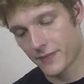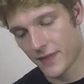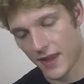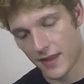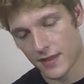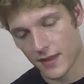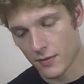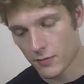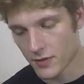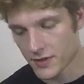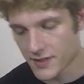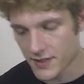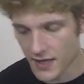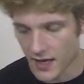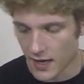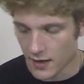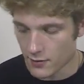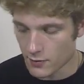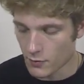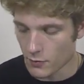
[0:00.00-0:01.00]
And then once
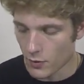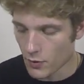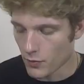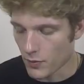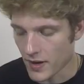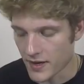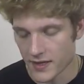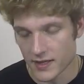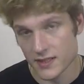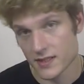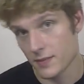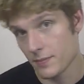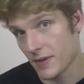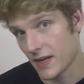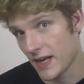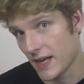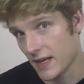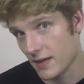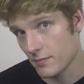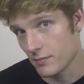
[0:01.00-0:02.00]
again, we're ready to begin